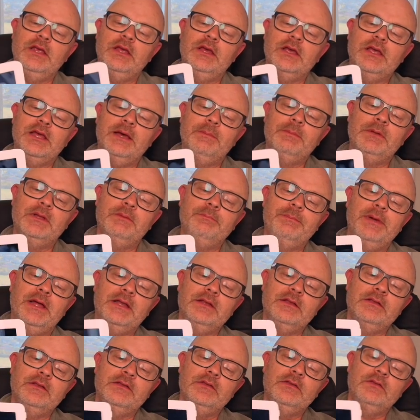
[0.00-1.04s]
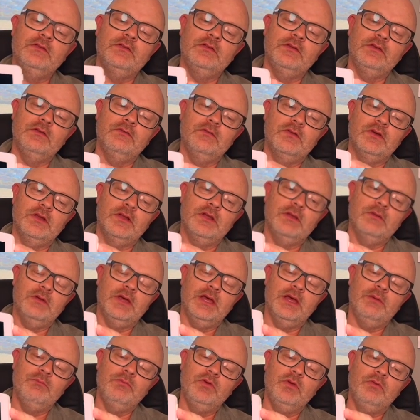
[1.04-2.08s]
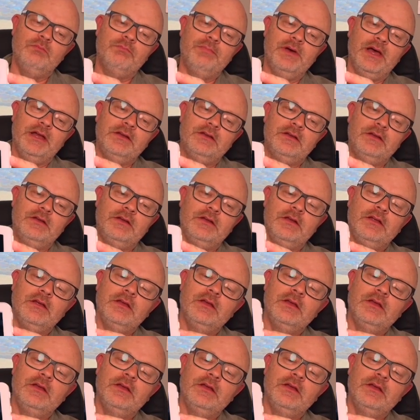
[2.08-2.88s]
a couple of buttons you've got a, a mute button